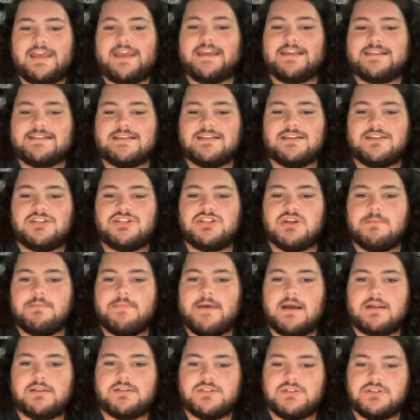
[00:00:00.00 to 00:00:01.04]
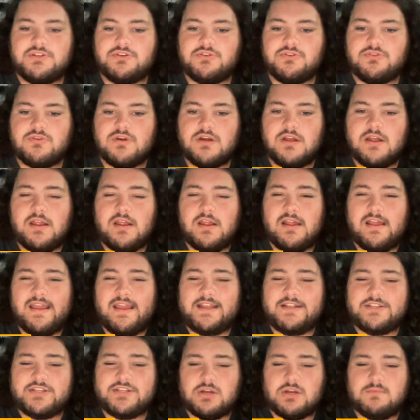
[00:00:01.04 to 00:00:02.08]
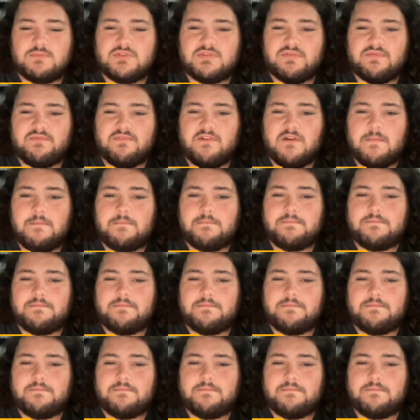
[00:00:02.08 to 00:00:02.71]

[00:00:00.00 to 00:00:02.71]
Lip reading: is going to jump out to you in terms of